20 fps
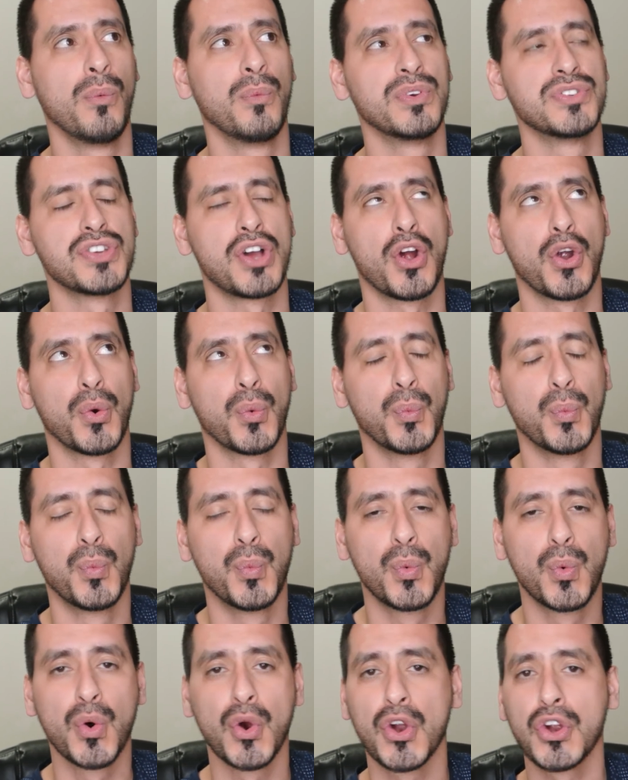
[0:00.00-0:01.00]
was our
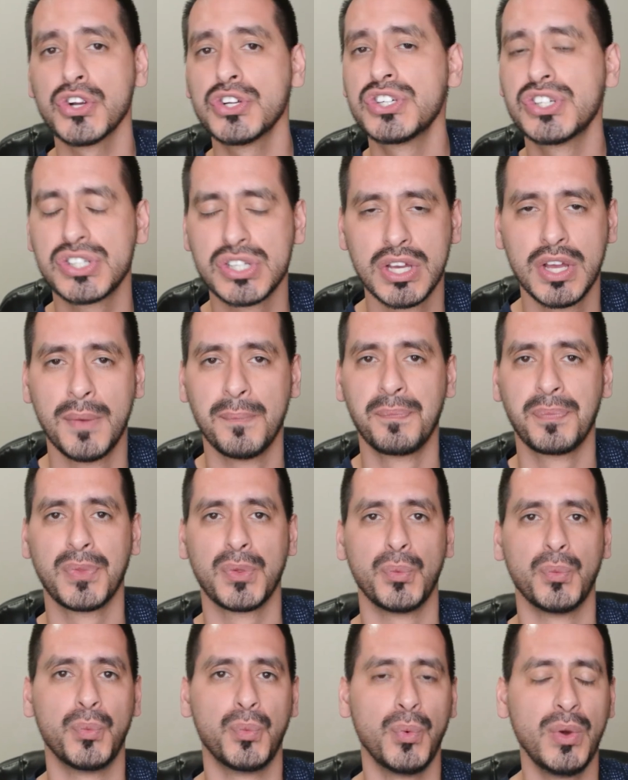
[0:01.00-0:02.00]
worst
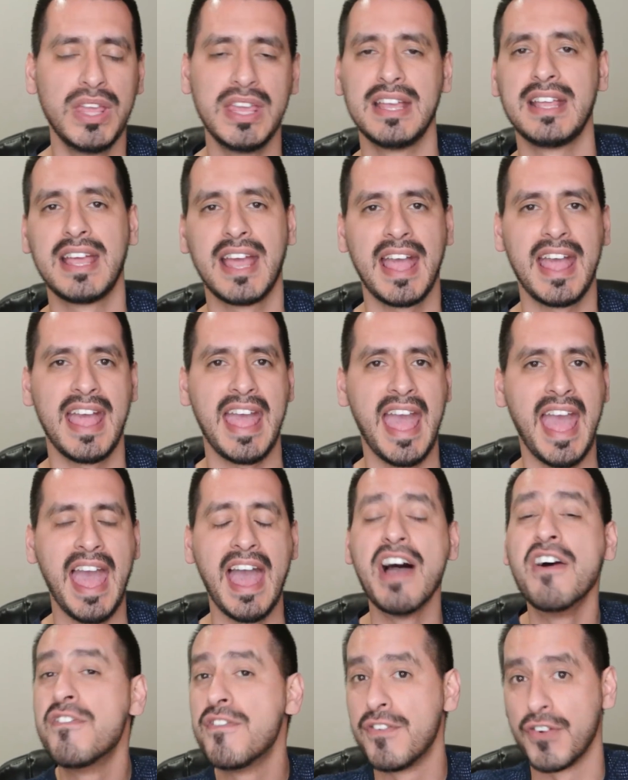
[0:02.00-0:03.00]
week
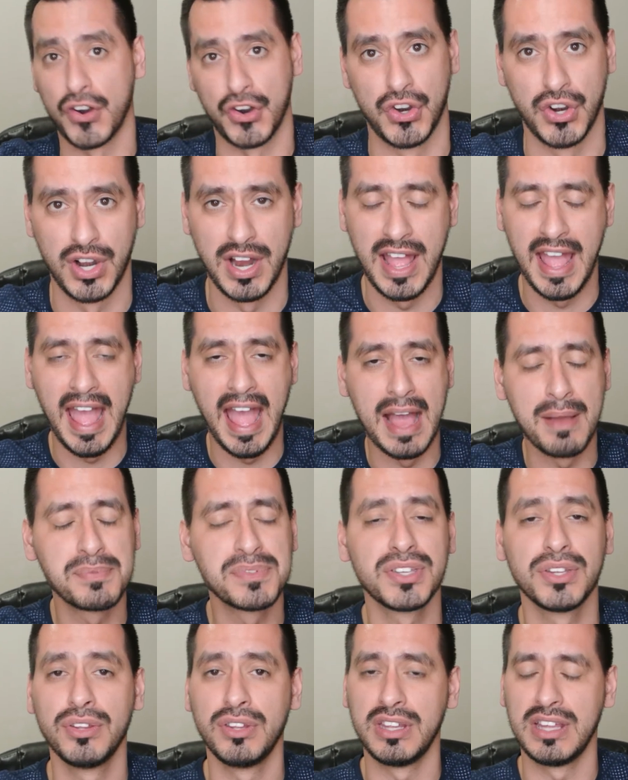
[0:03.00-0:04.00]
ever,
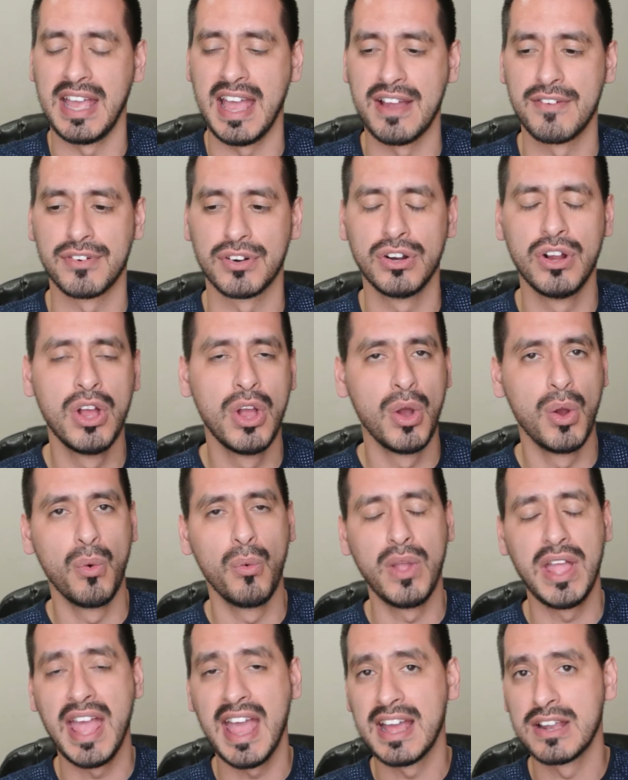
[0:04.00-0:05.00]
absolutely ever.
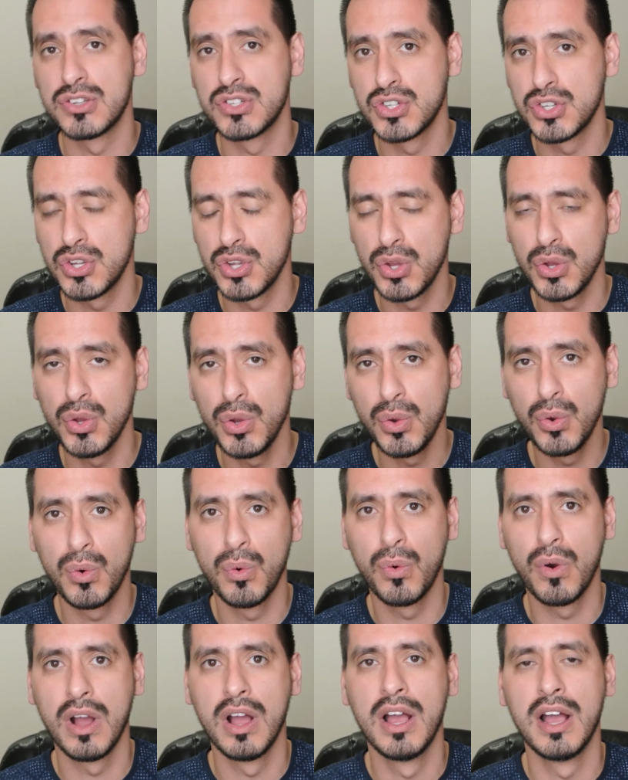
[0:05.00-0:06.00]
We had
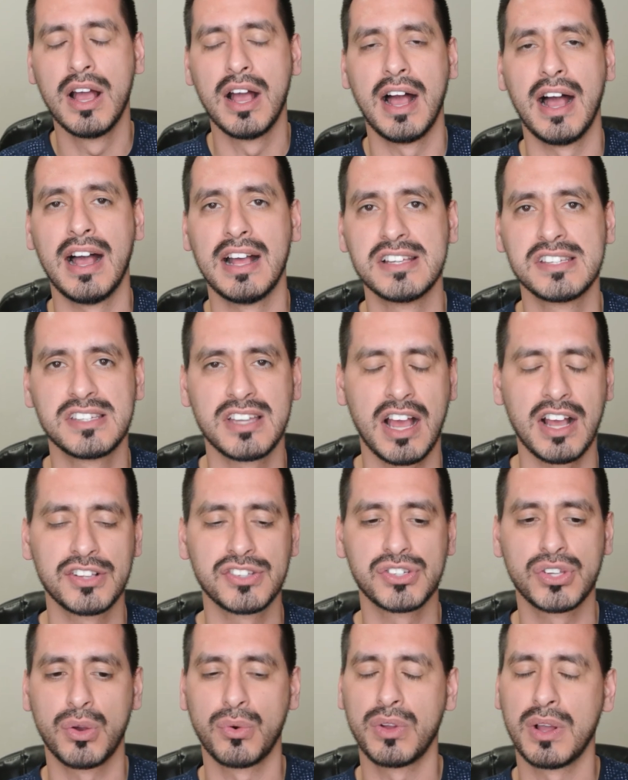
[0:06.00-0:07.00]
two uh,
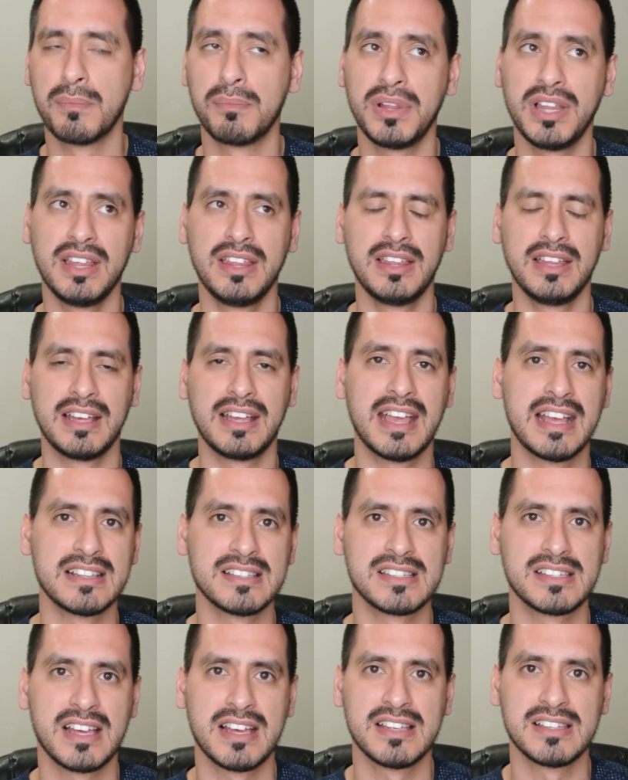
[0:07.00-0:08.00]
stocks go completely
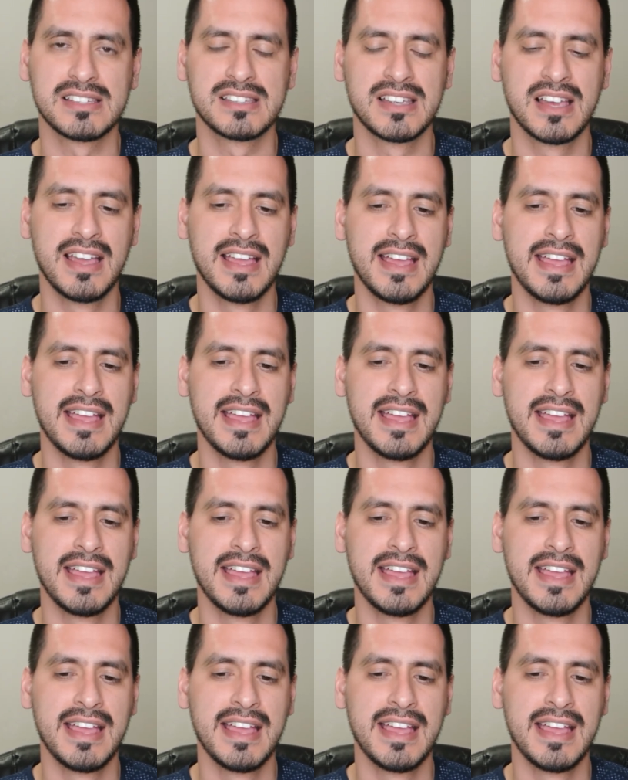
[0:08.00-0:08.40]
against us